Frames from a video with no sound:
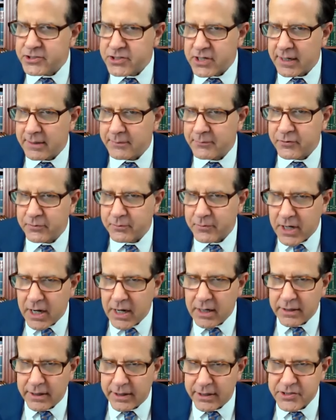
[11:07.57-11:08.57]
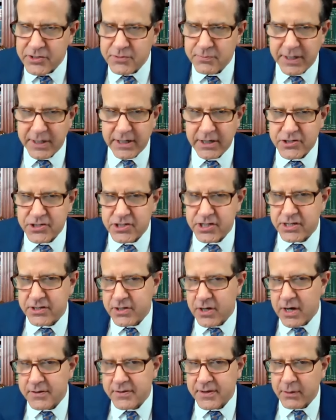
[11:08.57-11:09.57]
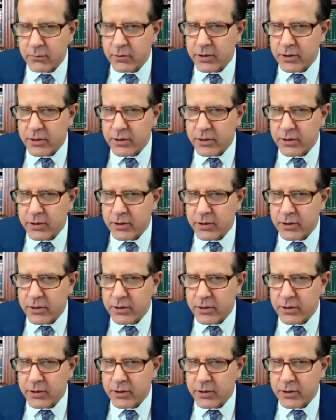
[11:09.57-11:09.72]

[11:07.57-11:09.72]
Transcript: jobs from college because she thought they